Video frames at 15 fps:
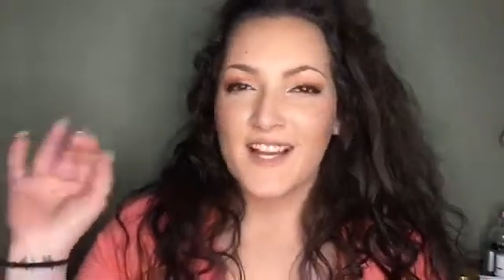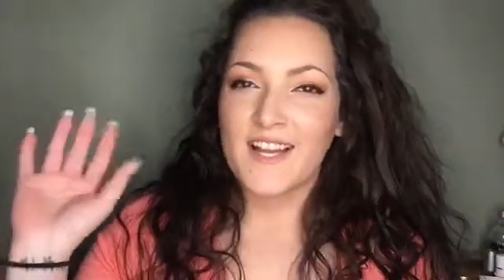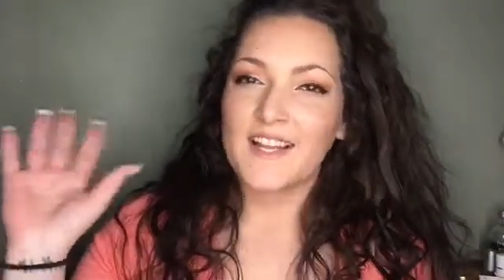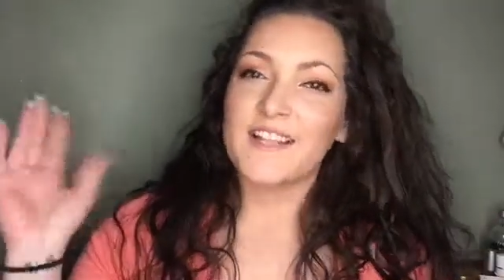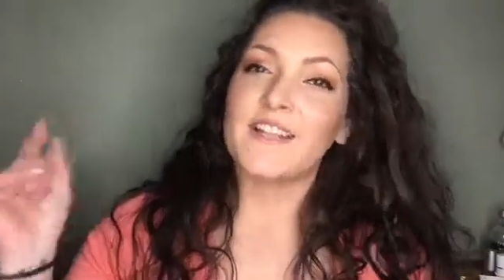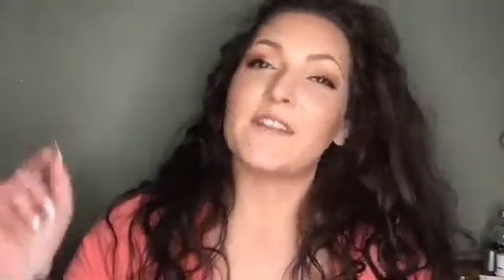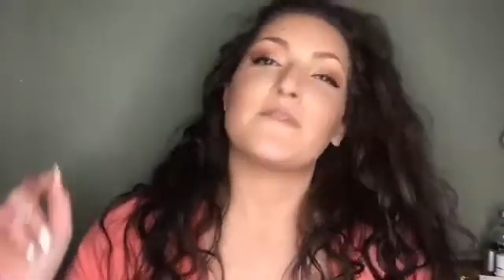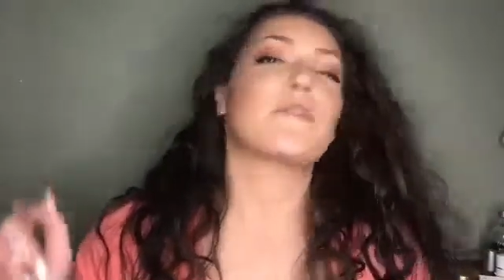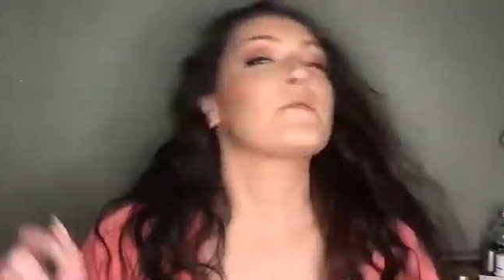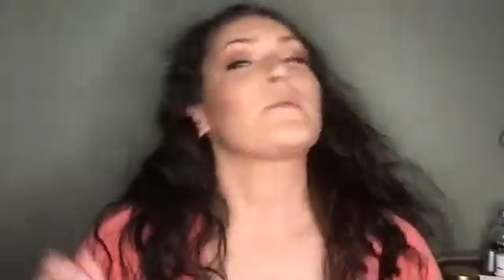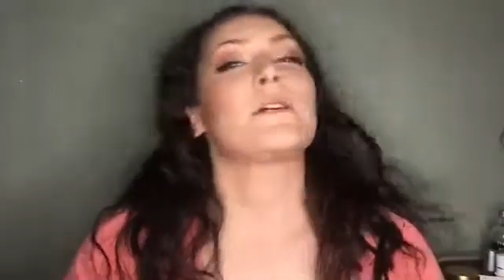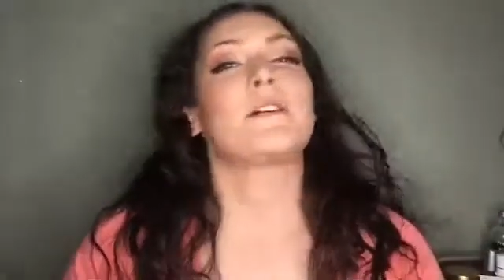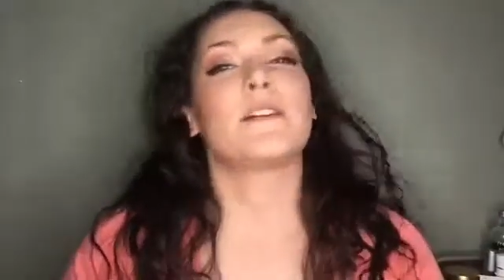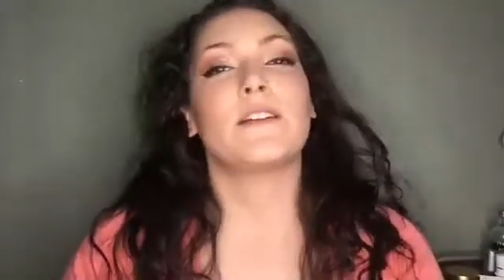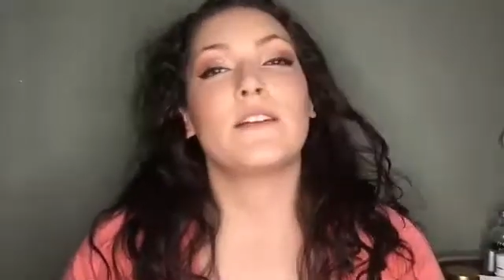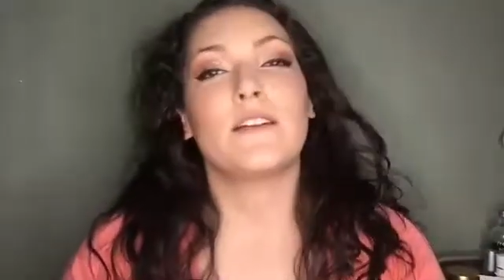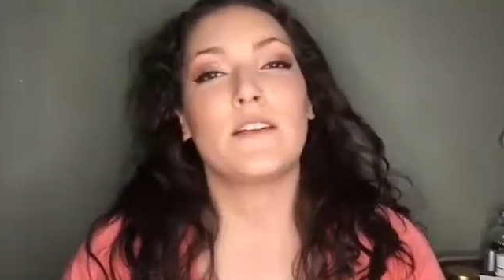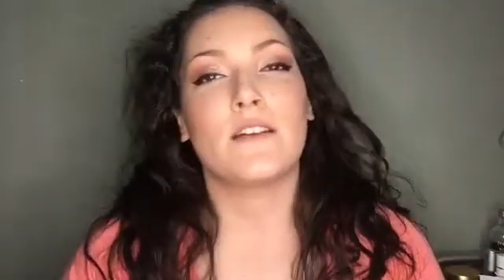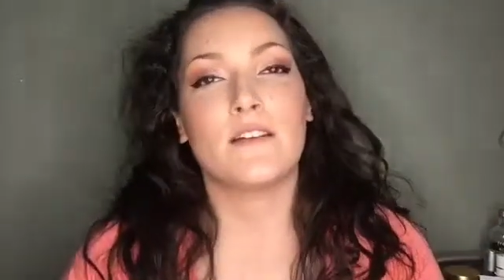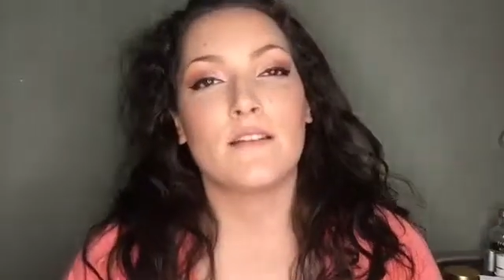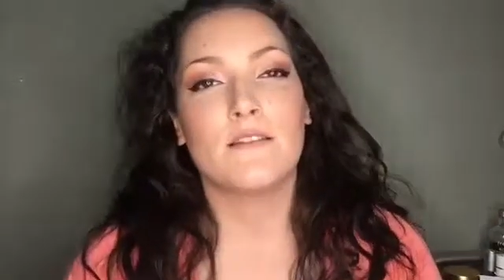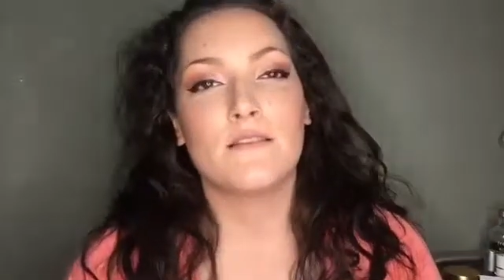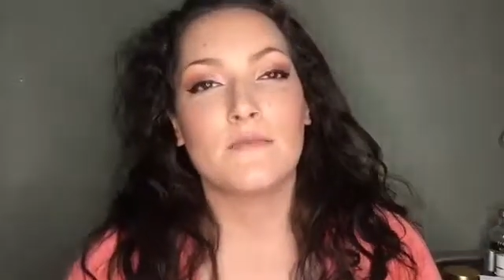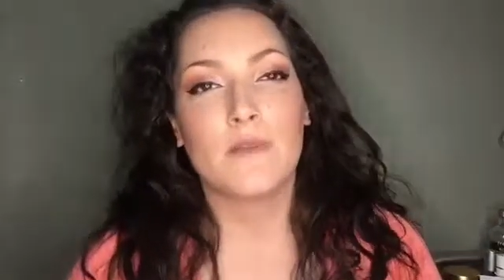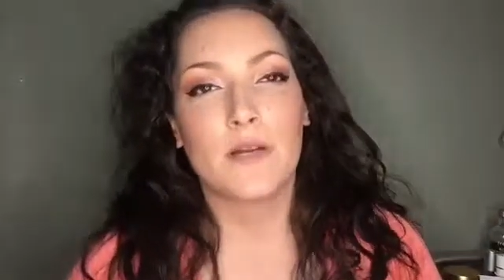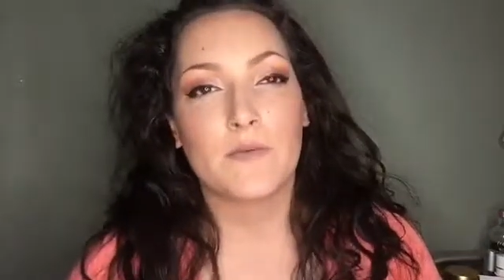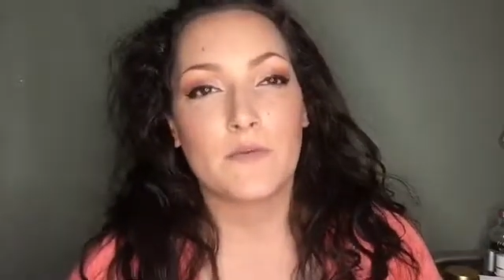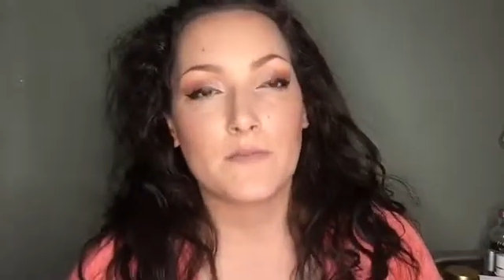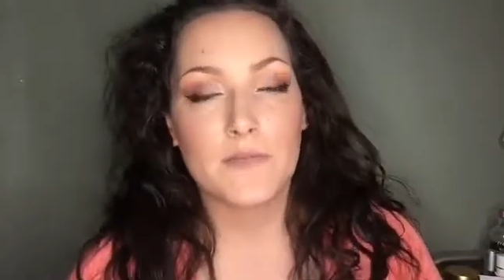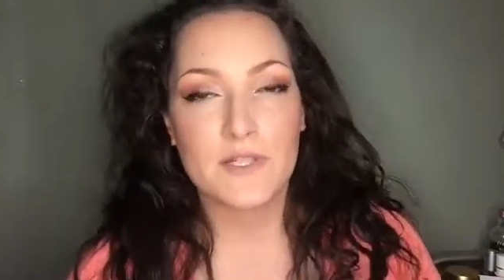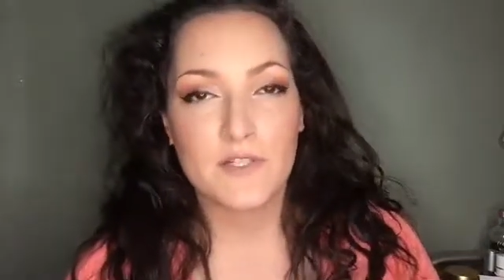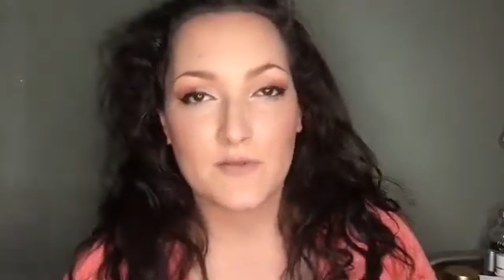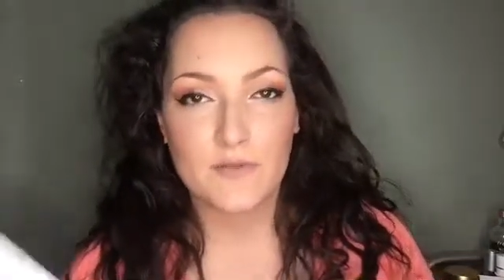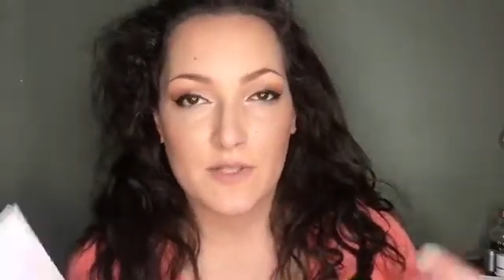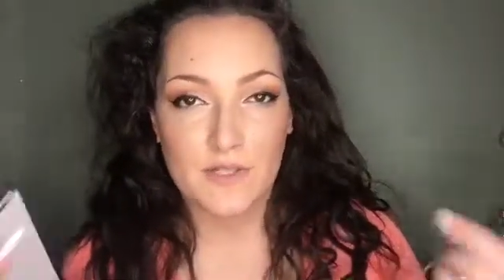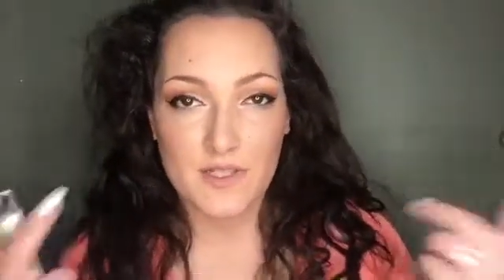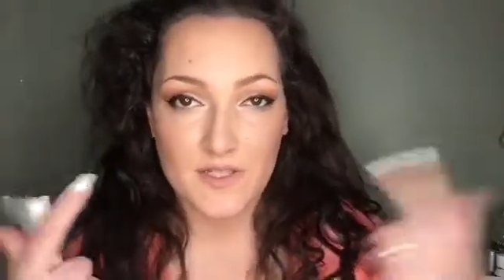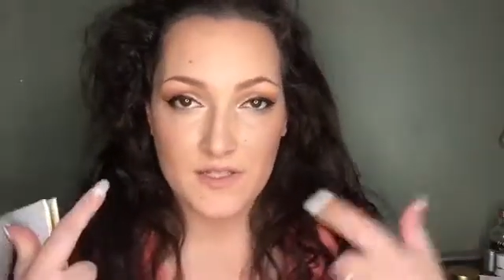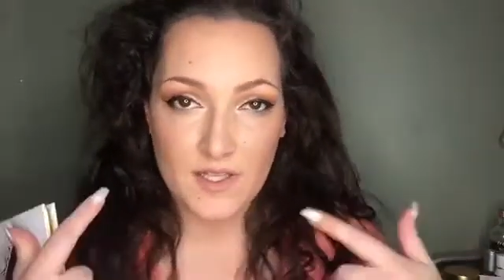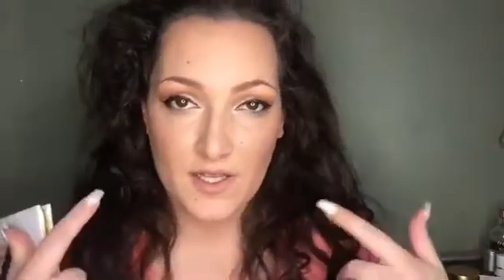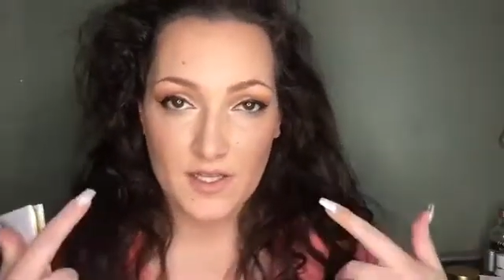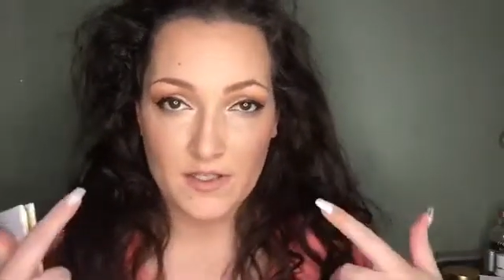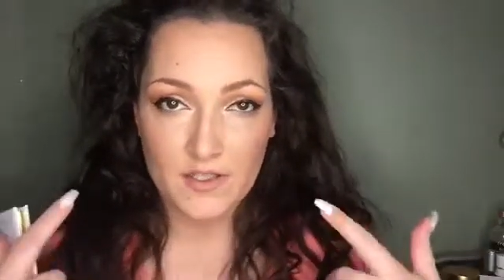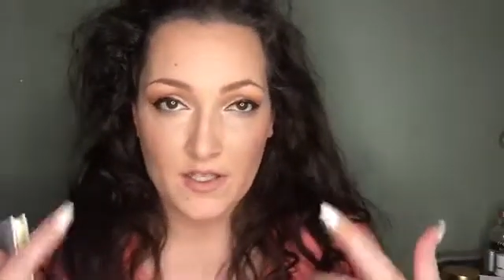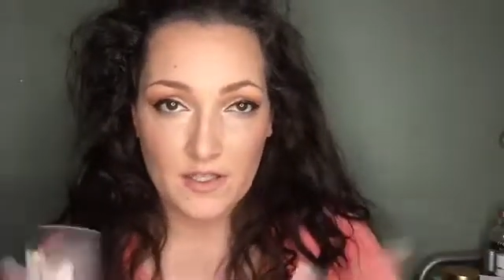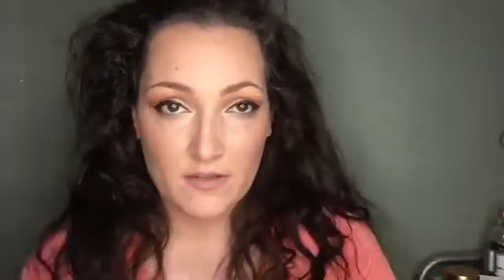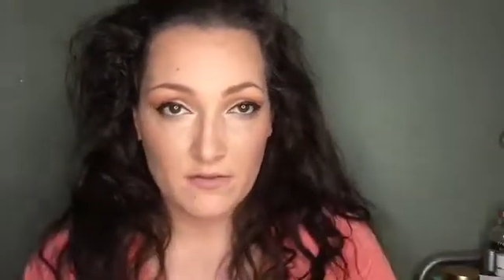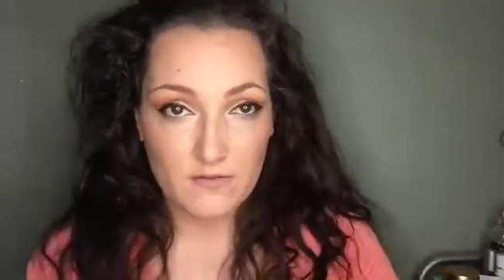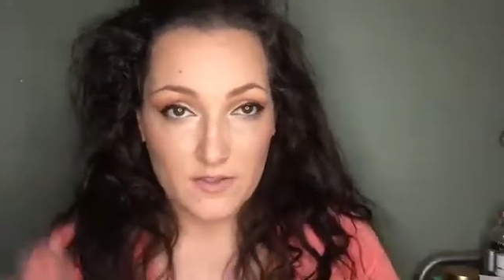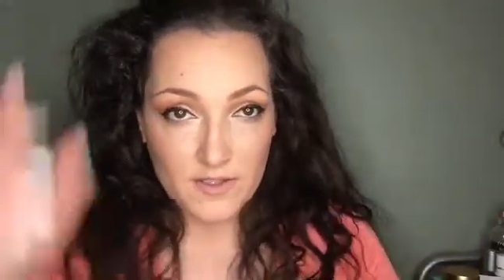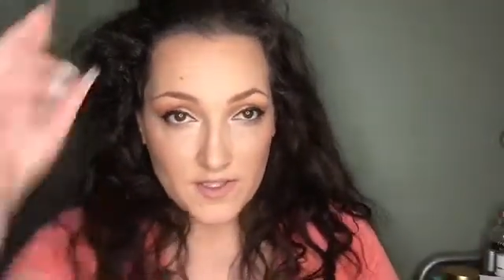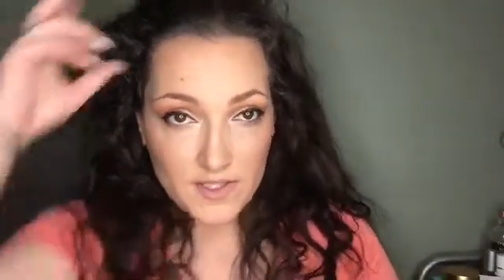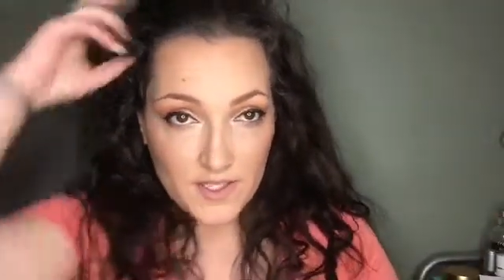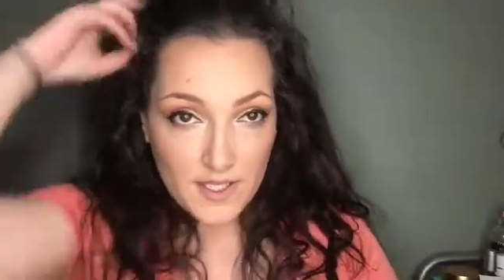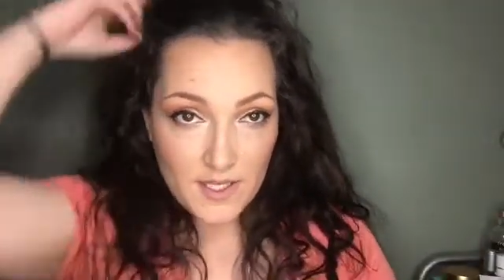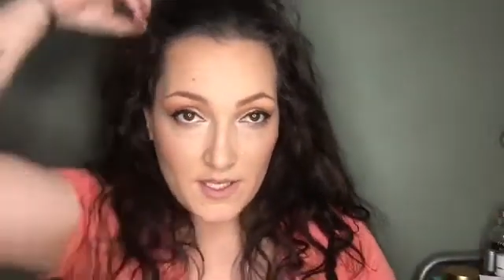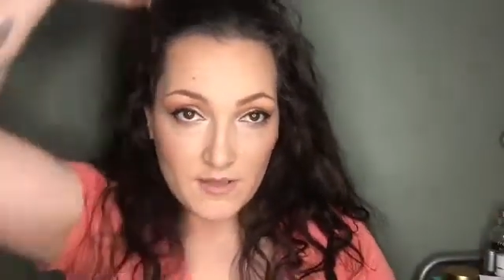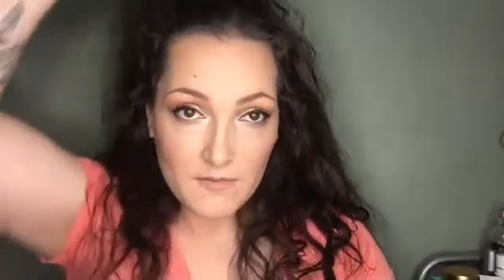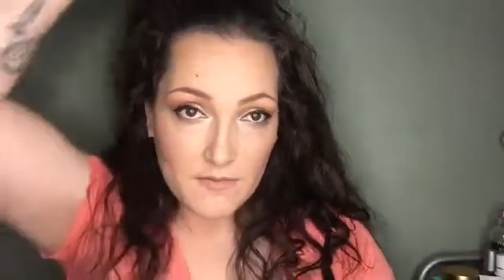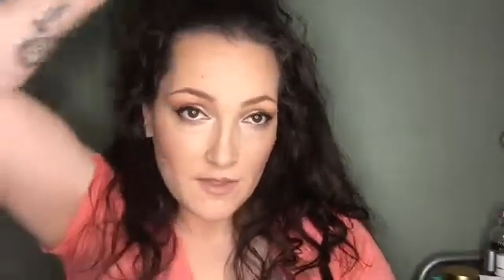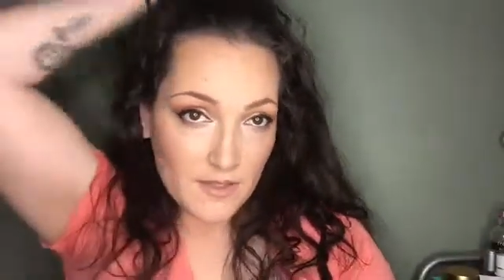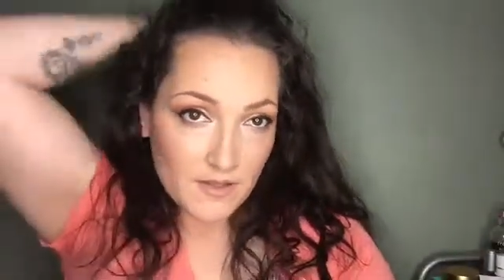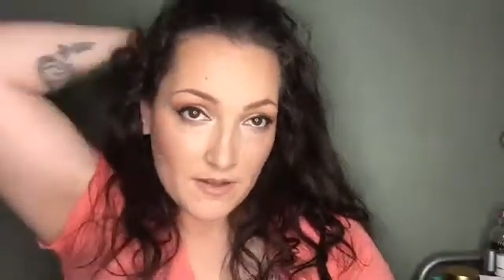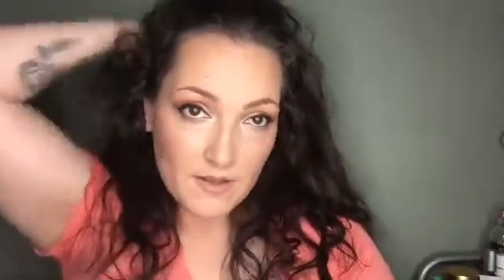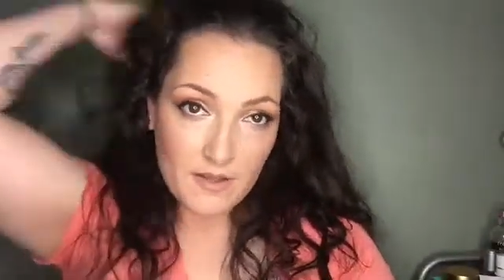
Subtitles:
Hi everyone, I will be doing this eyeshadow look today with